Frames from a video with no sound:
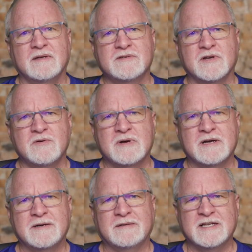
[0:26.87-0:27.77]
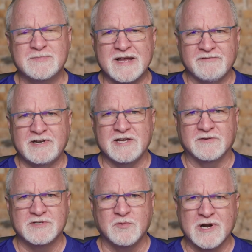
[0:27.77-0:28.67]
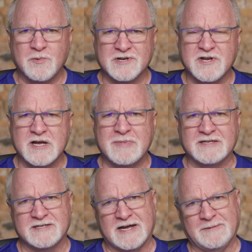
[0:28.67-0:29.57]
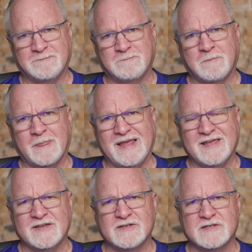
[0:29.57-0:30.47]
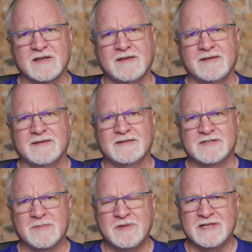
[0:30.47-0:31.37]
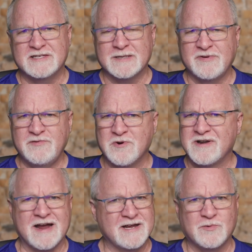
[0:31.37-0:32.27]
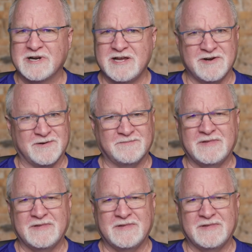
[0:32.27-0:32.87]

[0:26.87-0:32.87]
So uh, let's make a video. So what I wanna talk about tonight is something that some of you are not going to want to hear.